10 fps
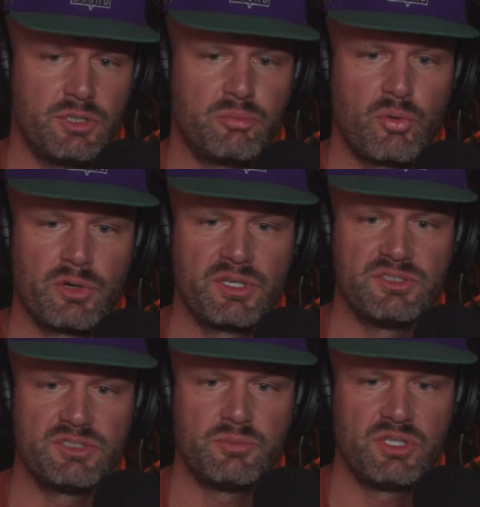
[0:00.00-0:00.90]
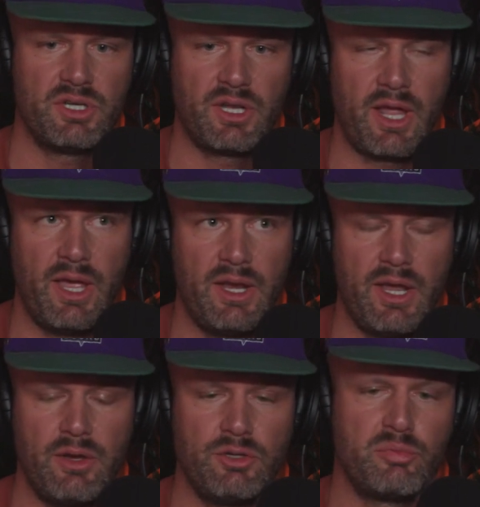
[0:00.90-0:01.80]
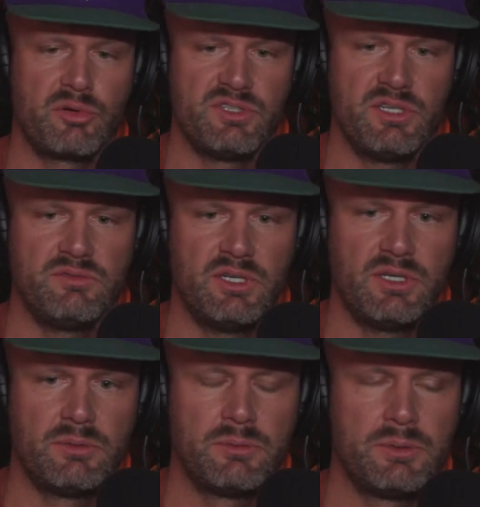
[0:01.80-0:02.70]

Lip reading: your porn consumption and how you perceived it.